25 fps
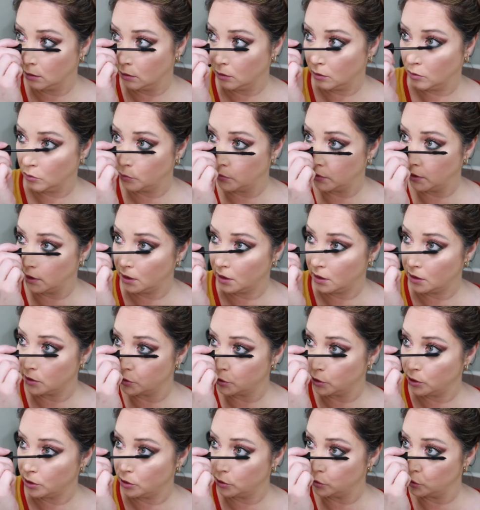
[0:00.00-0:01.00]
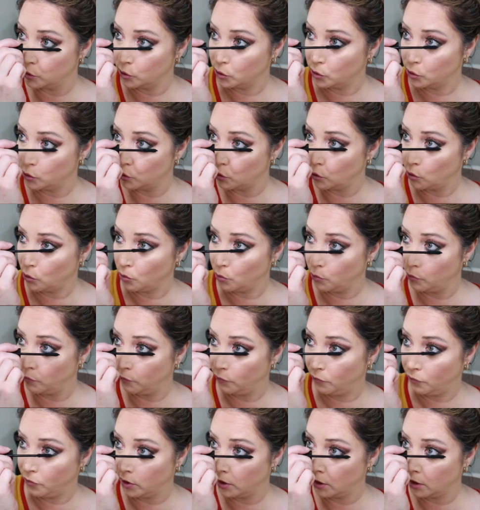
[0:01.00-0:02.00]
Oh my gosh, it is so
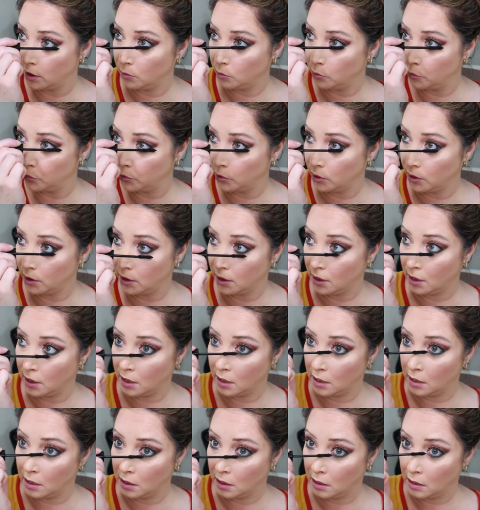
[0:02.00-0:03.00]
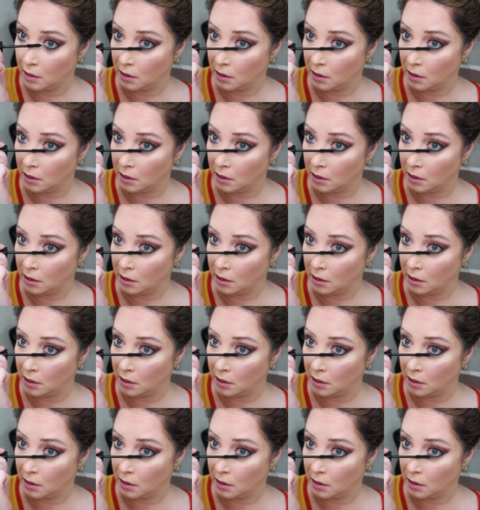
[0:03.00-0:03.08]
freaking pretty.